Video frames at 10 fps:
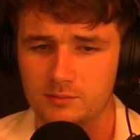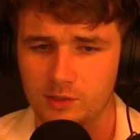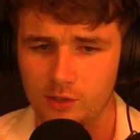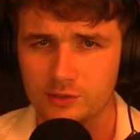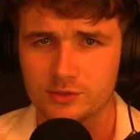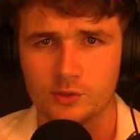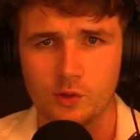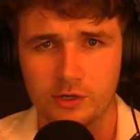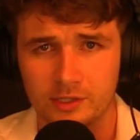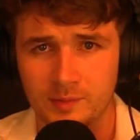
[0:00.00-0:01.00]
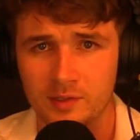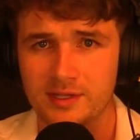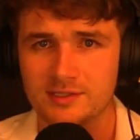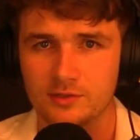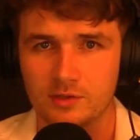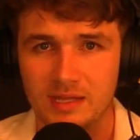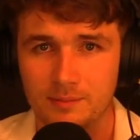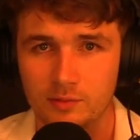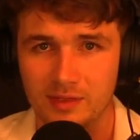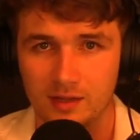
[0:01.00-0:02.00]
closer to our communities and to the
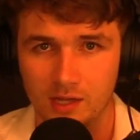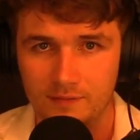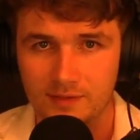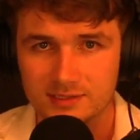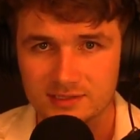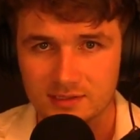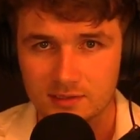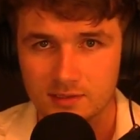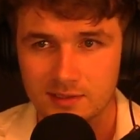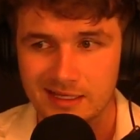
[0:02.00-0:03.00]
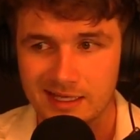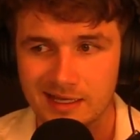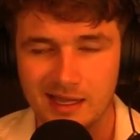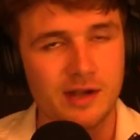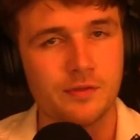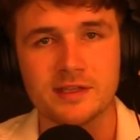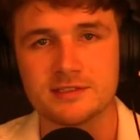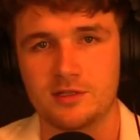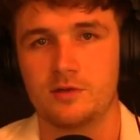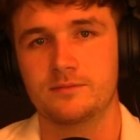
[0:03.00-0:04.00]
people that love us? I don't think
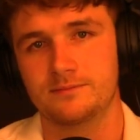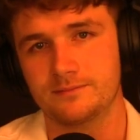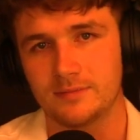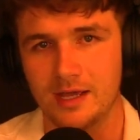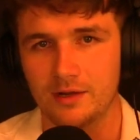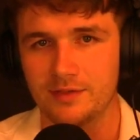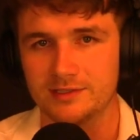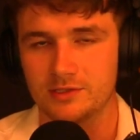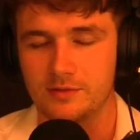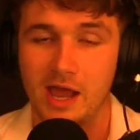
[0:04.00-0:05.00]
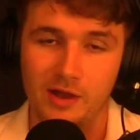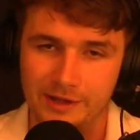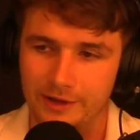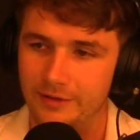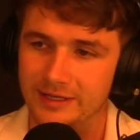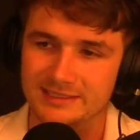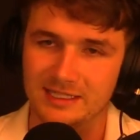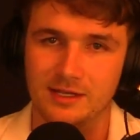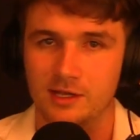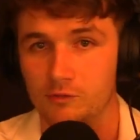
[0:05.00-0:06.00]
so. Now I know I sound
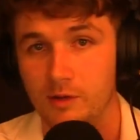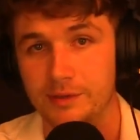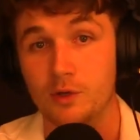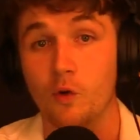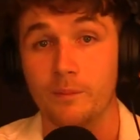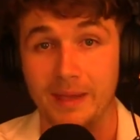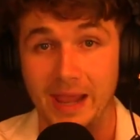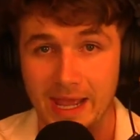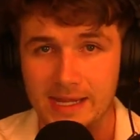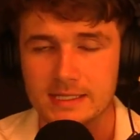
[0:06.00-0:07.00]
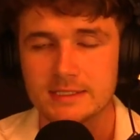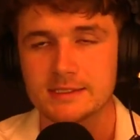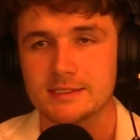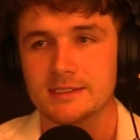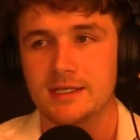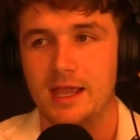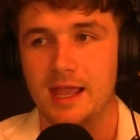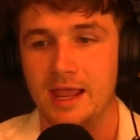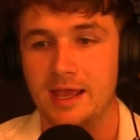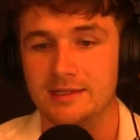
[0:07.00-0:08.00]
like a grumpy old man,
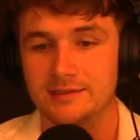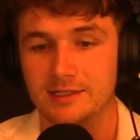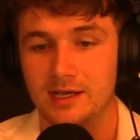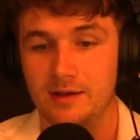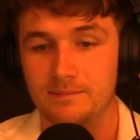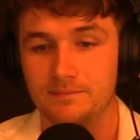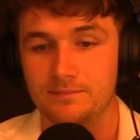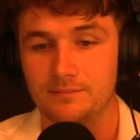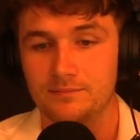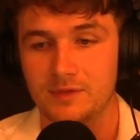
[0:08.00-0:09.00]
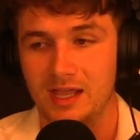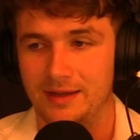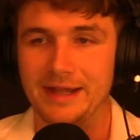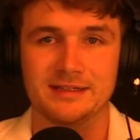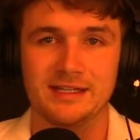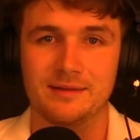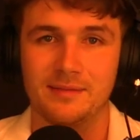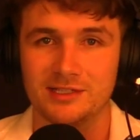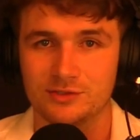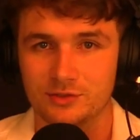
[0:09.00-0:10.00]
and I deleted
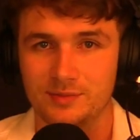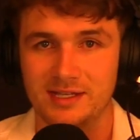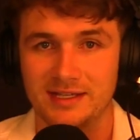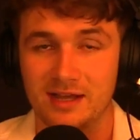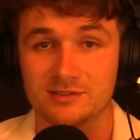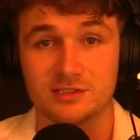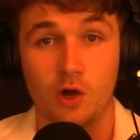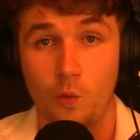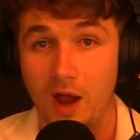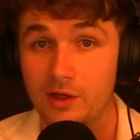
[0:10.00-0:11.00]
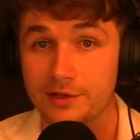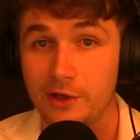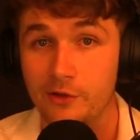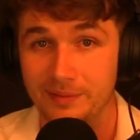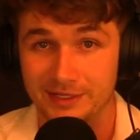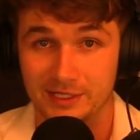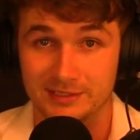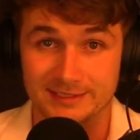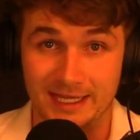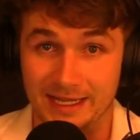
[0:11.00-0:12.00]
my social media accounts a while ago
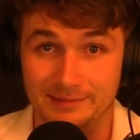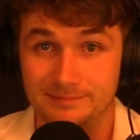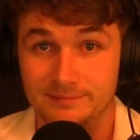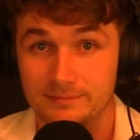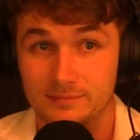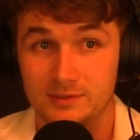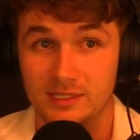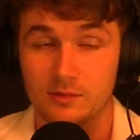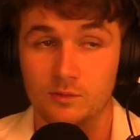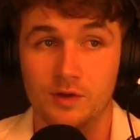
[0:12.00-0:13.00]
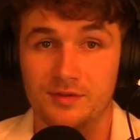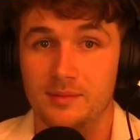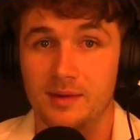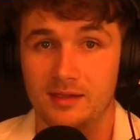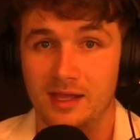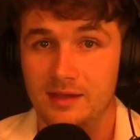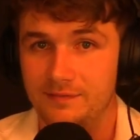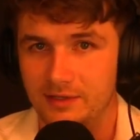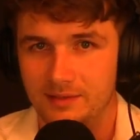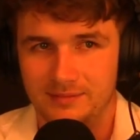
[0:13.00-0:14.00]
because I didn't want them in my life.
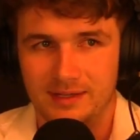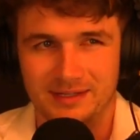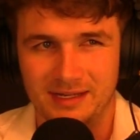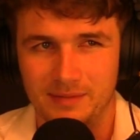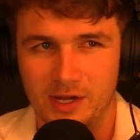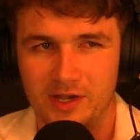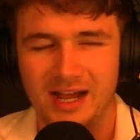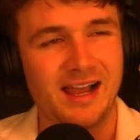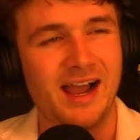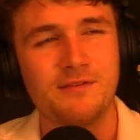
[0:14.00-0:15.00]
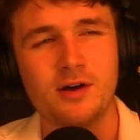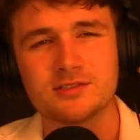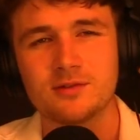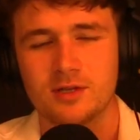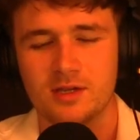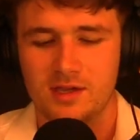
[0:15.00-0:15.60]
I'm getting married. I've also,